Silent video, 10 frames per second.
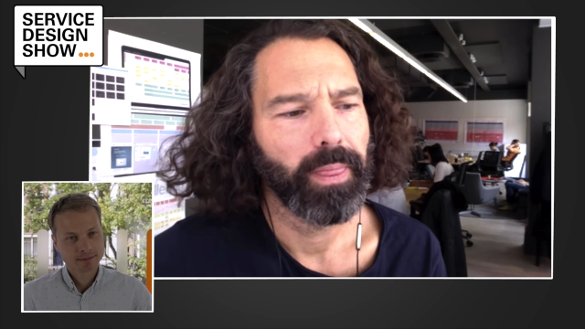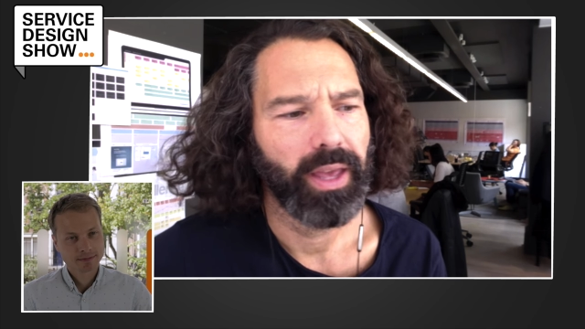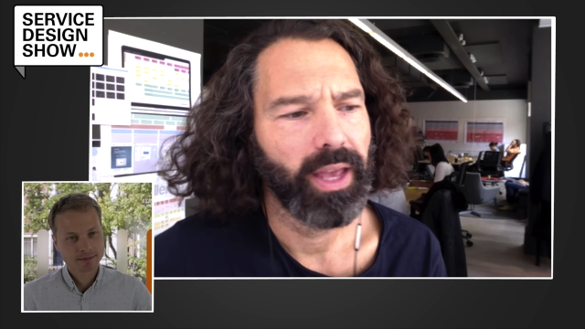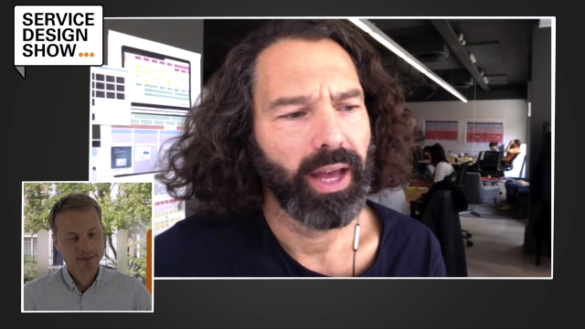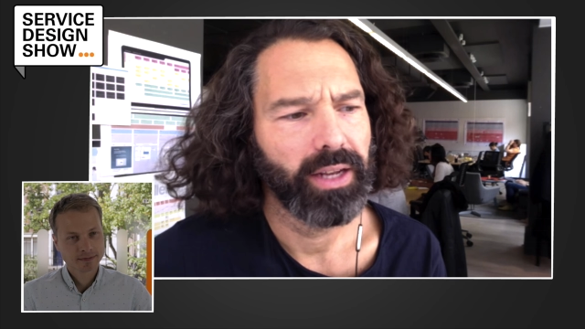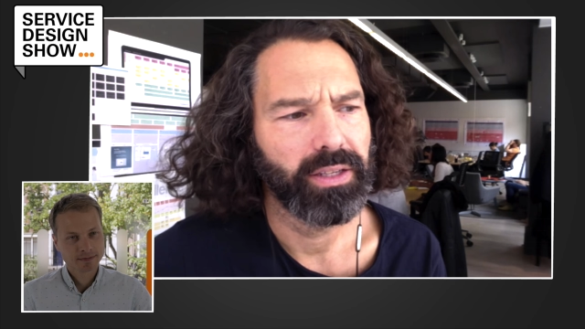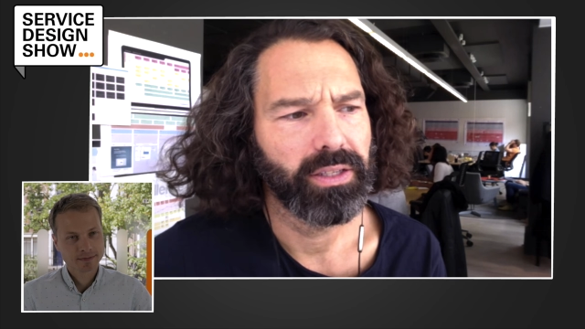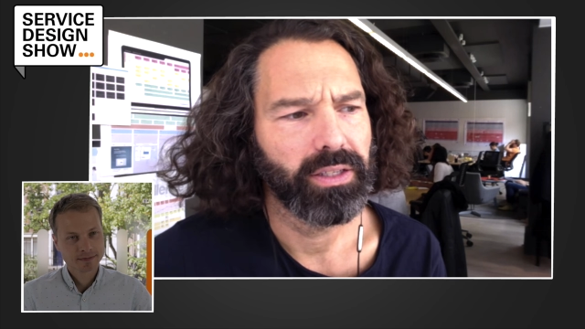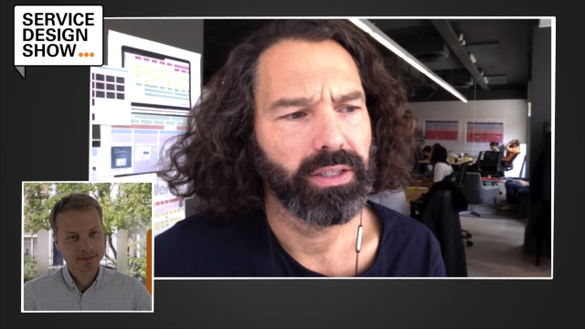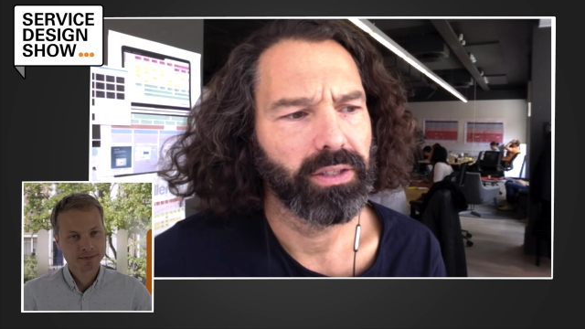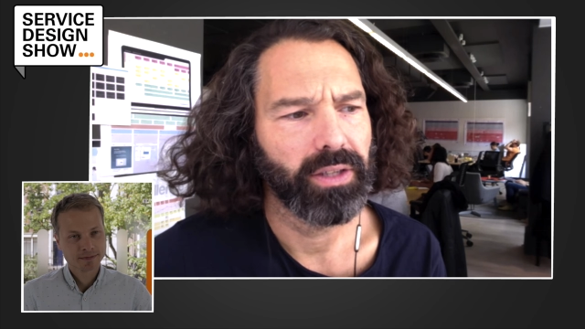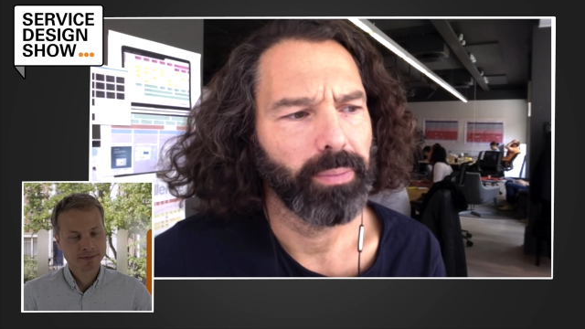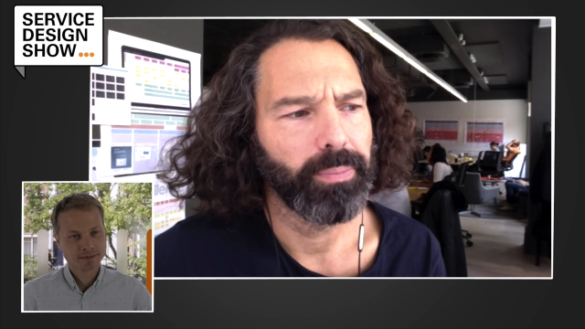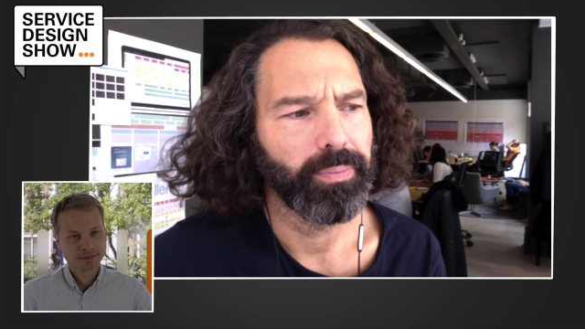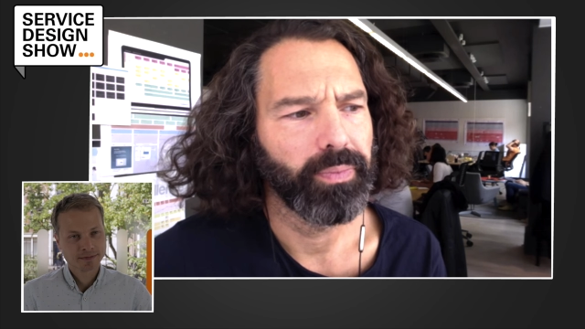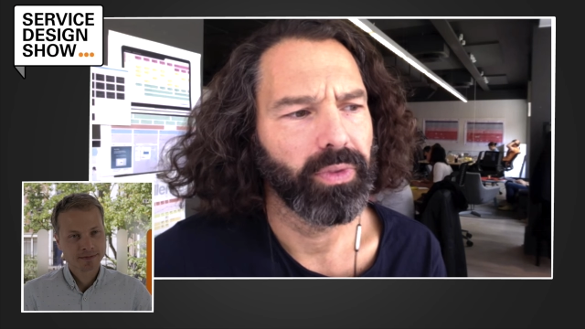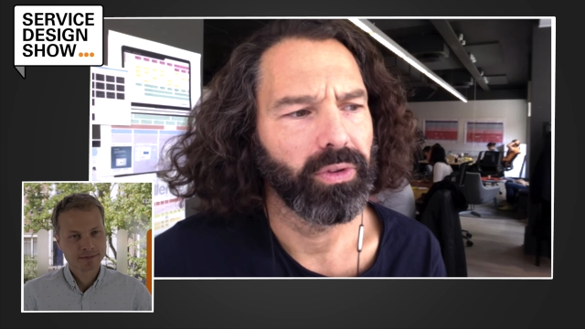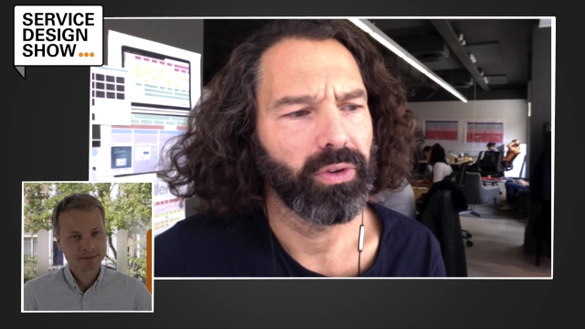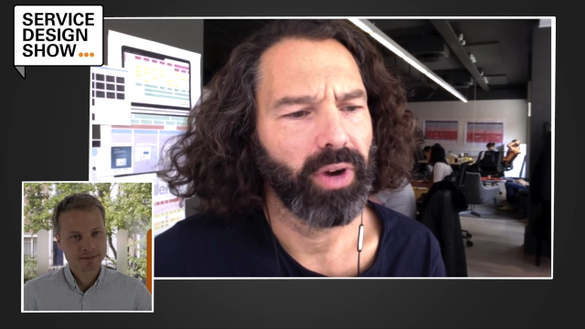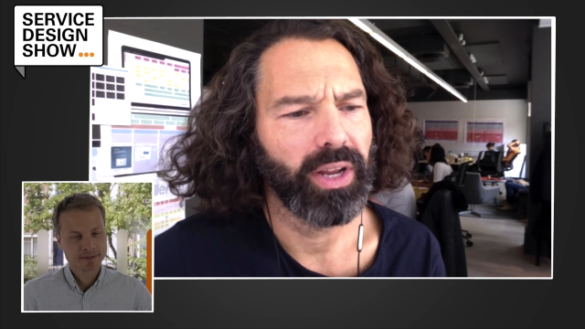Speaker 1: they had some
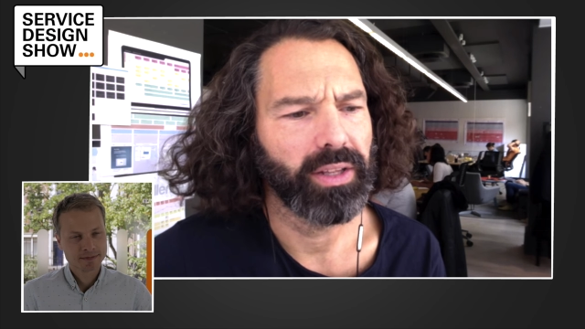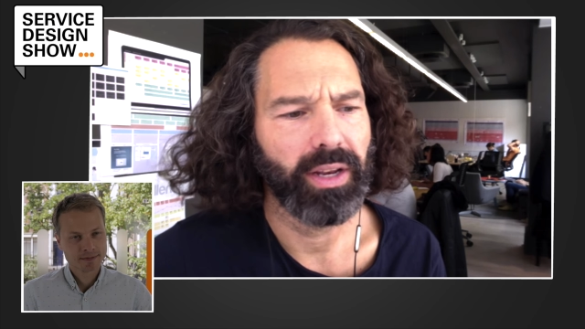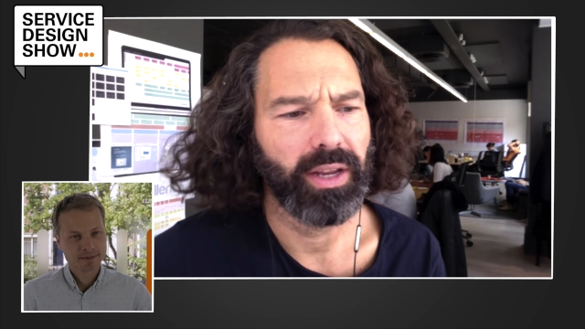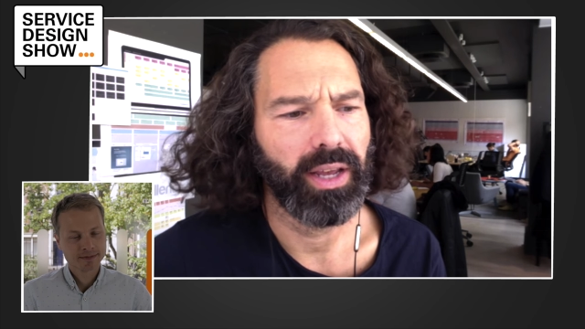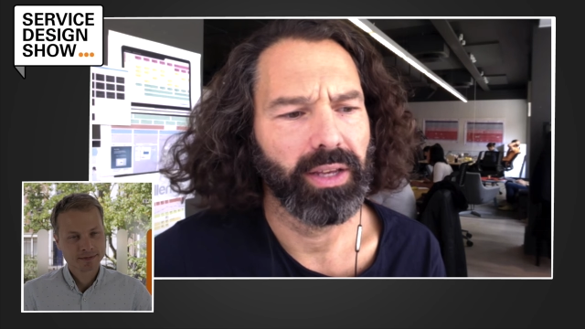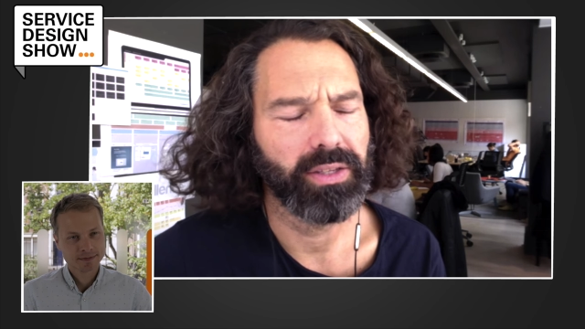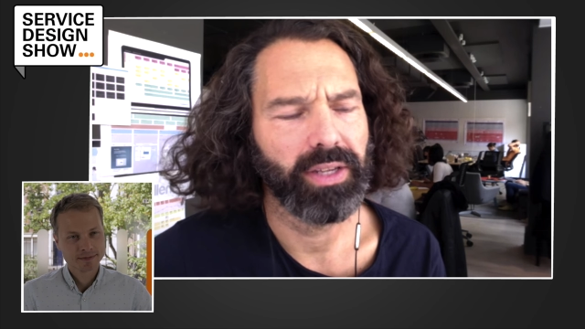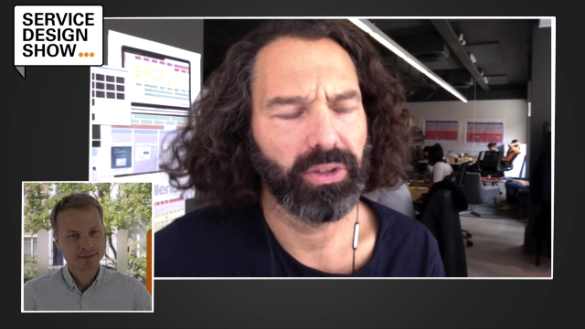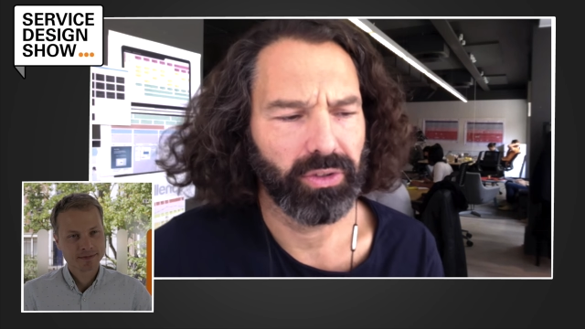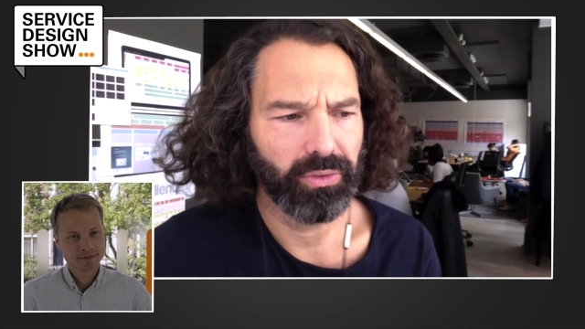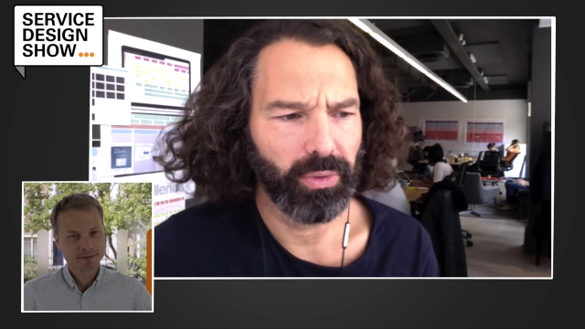great ideas that